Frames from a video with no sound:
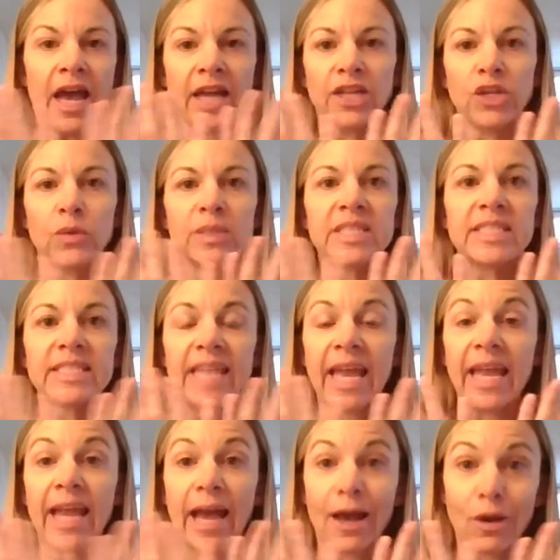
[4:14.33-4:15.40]
And you would
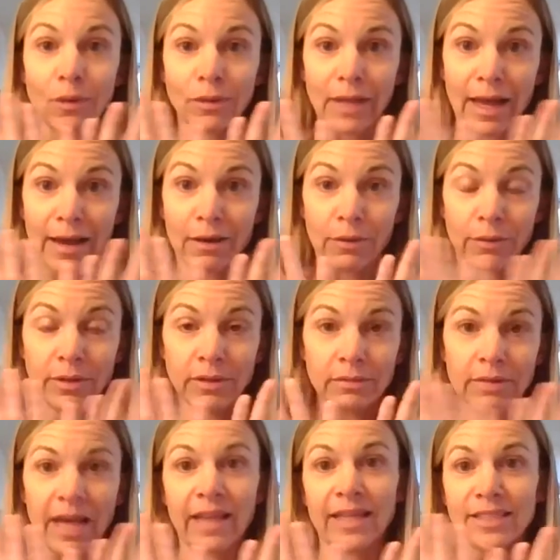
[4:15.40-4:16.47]
say out loud,
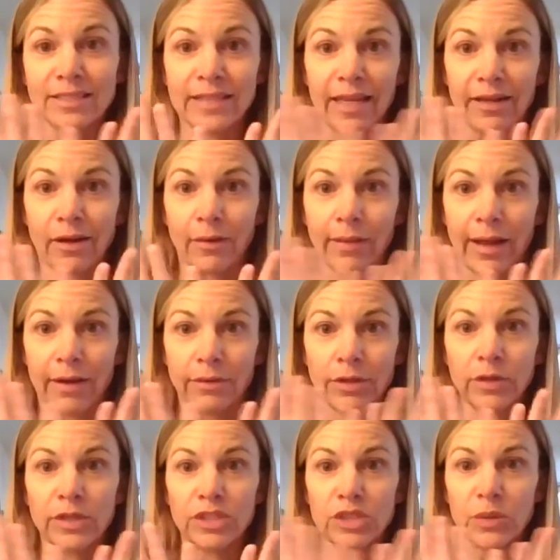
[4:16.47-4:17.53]
I like to say it out loud,
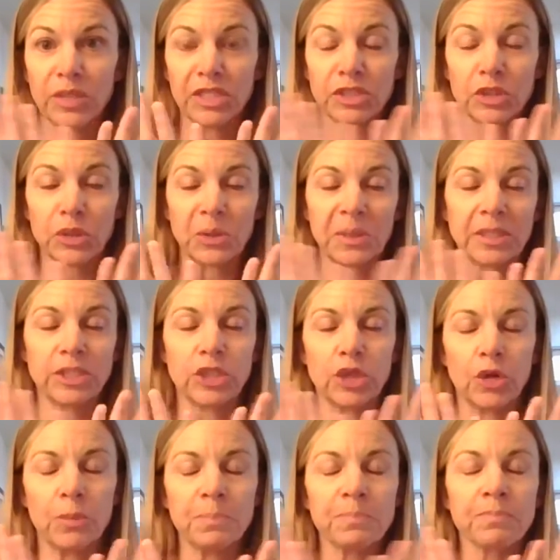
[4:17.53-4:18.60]
you can do it internally
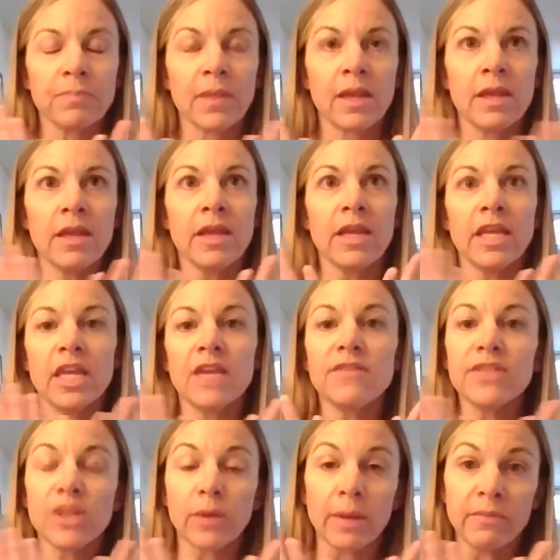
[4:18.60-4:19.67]
too.
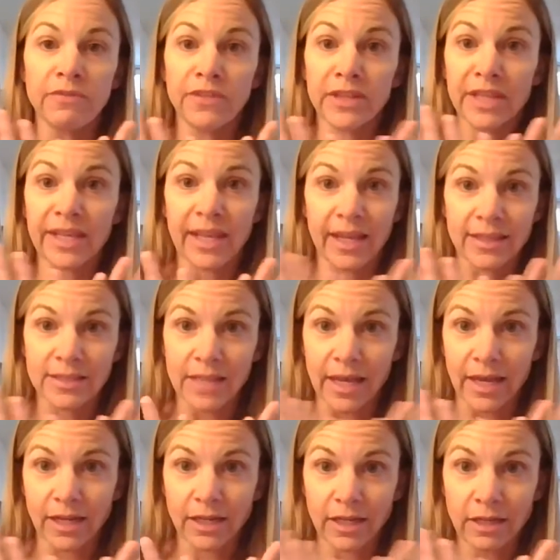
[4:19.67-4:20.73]
Even though I'm feeling
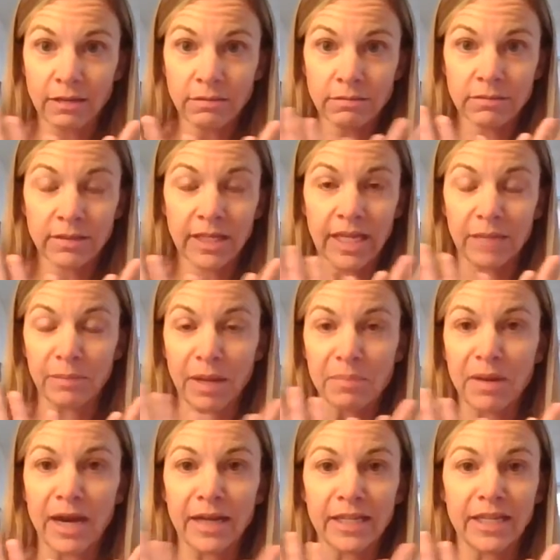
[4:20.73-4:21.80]
anxiety in my
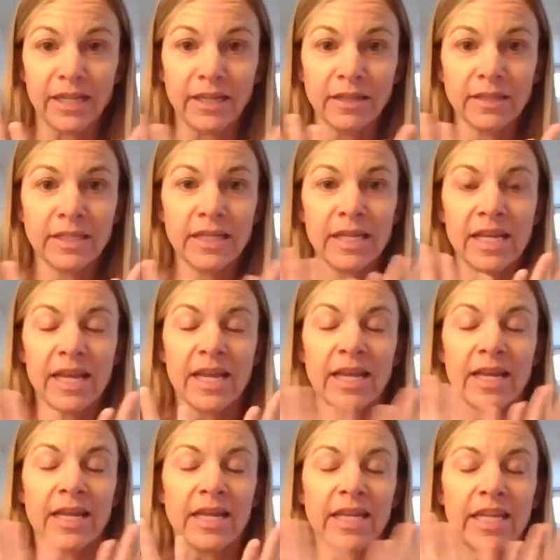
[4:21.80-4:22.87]
body,
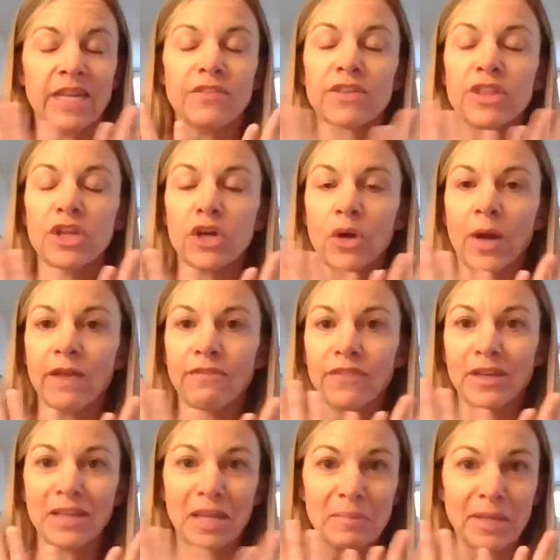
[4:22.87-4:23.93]
even though I
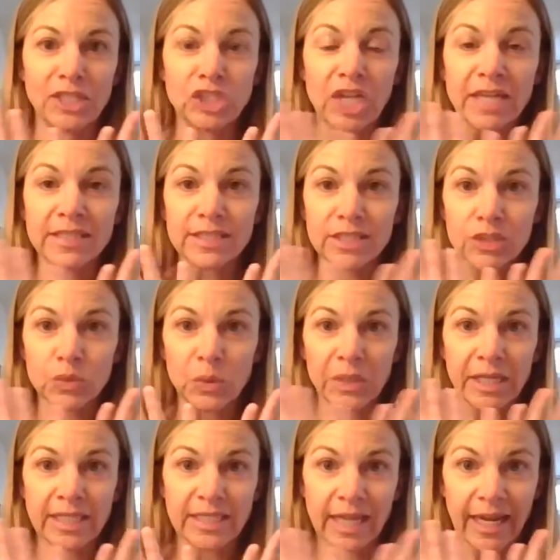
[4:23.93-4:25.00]
feel like my chest is
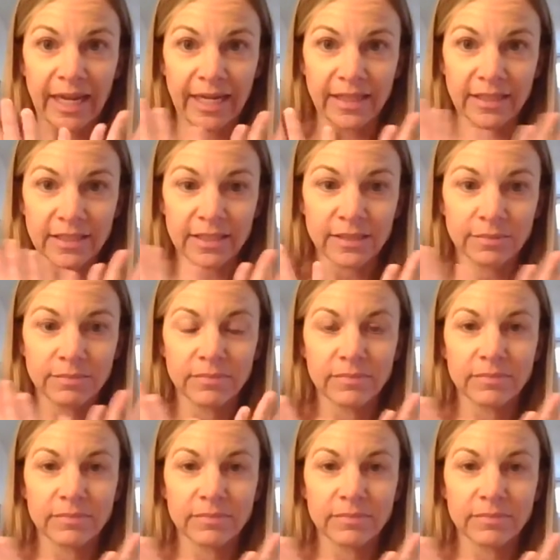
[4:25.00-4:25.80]
really tight,